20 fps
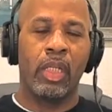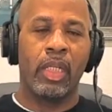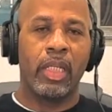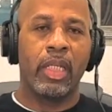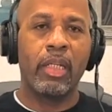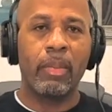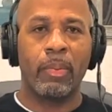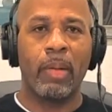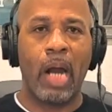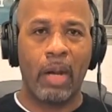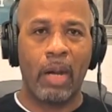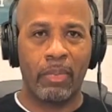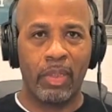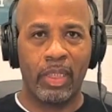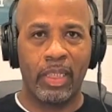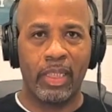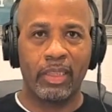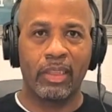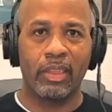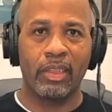hip hop
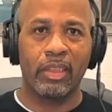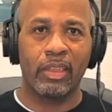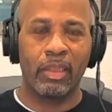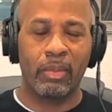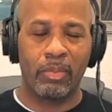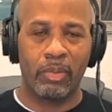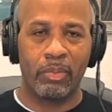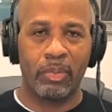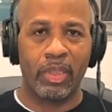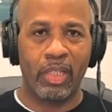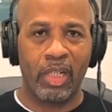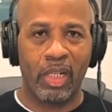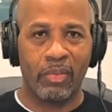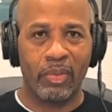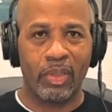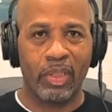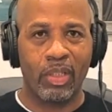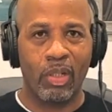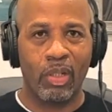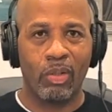relationship and
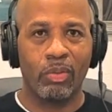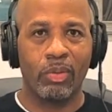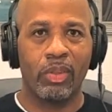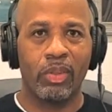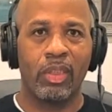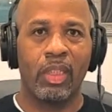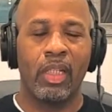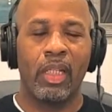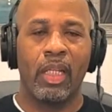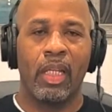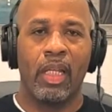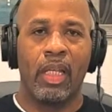recovery coach.